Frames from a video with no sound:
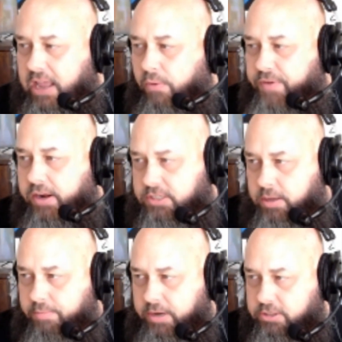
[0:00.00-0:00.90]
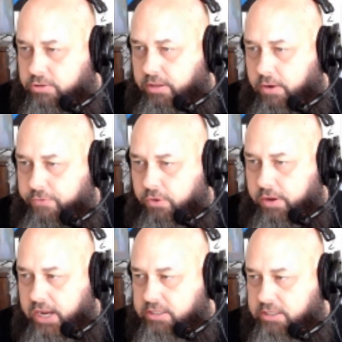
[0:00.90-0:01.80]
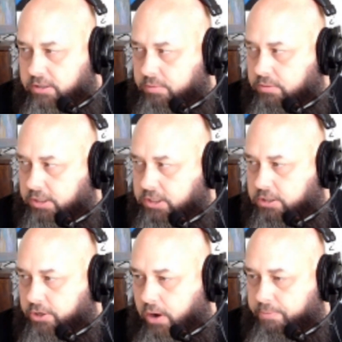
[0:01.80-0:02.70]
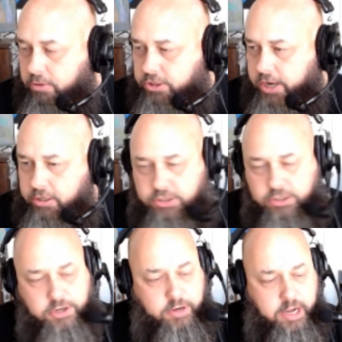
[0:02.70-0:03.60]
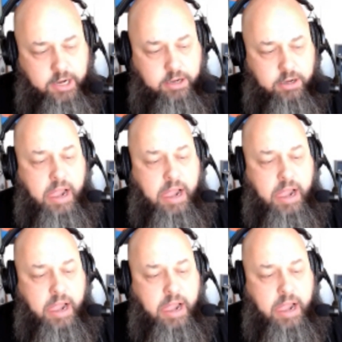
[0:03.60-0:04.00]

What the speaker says: We'll find us something interesting, though, for you guys to listen to. I appreciate it. Tuning in.